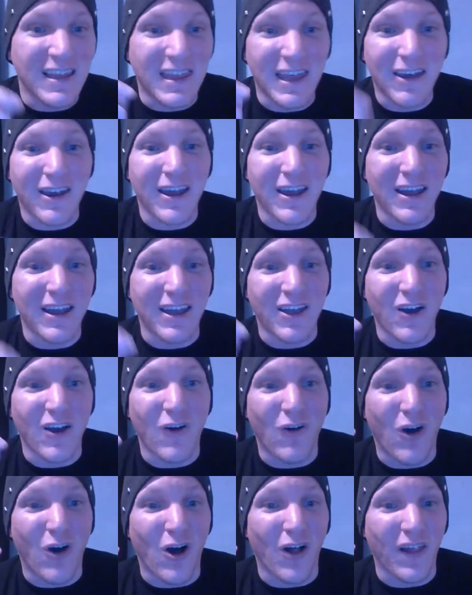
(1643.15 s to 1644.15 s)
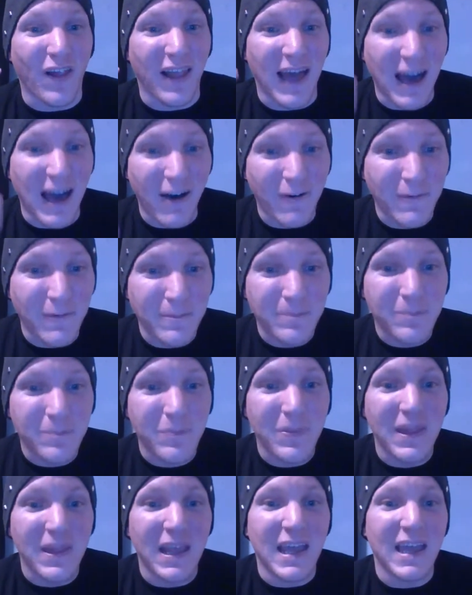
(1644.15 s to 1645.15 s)
They're gonna go all out.
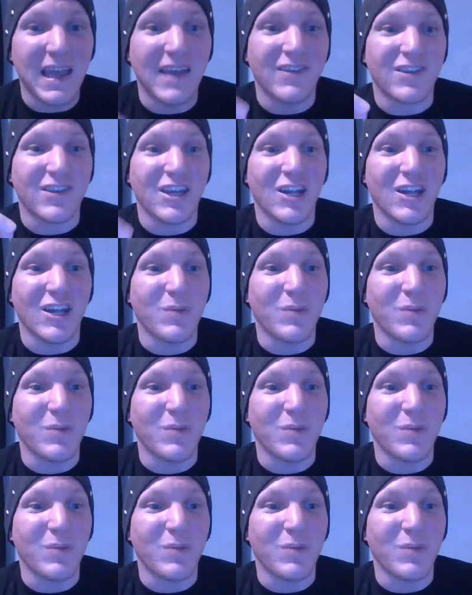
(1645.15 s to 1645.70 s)
It's going